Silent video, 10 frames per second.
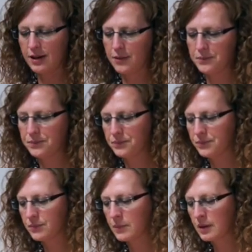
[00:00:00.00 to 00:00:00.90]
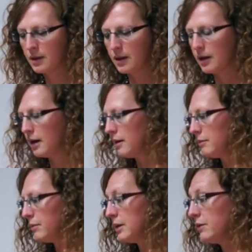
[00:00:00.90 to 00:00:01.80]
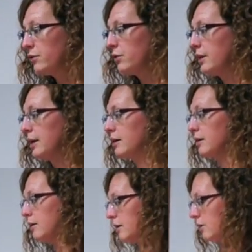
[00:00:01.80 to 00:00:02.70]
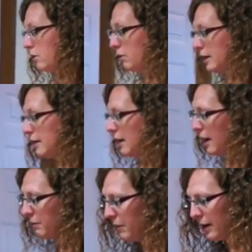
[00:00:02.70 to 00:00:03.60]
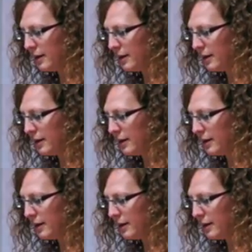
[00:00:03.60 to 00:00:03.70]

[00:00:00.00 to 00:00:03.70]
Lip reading: Yeah. But if you think, you know what, I